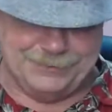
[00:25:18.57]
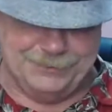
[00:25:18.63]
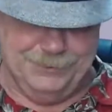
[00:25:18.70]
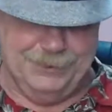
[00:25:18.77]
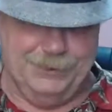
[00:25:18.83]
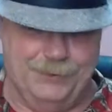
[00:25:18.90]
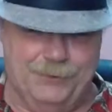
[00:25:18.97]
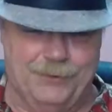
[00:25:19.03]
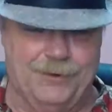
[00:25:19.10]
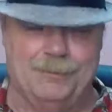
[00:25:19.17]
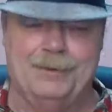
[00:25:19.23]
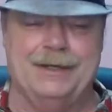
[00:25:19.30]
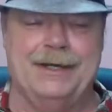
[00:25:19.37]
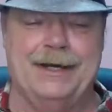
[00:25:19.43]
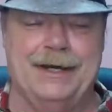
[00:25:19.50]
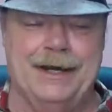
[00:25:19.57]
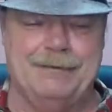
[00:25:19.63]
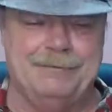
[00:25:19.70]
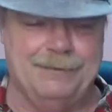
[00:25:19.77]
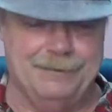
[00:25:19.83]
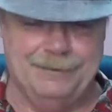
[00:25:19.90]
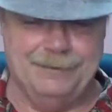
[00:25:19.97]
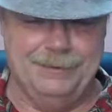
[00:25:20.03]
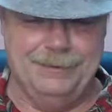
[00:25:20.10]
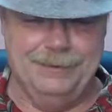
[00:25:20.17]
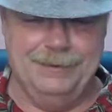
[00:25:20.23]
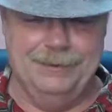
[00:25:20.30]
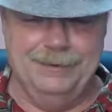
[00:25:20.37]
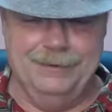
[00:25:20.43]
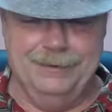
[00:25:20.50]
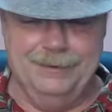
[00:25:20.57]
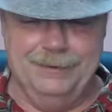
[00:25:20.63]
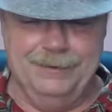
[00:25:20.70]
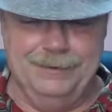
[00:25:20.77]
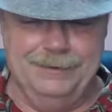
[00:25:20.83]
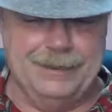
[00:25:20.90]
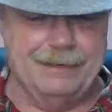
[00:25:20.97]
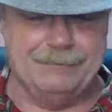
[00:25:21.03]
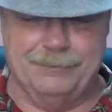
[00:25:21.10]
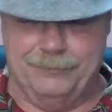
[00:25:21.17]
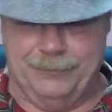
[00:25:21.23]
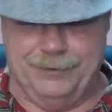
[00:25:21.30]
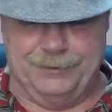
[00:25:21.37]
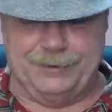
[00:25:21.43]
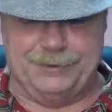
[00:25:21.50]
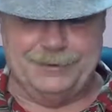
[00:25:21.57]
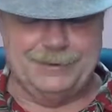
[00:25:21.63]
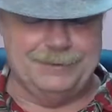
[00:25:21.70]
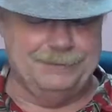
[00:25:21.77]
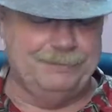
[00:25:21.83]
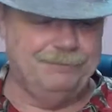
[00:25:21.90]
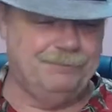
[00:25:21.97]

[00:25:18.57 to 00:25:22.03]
truly horrible and it never works.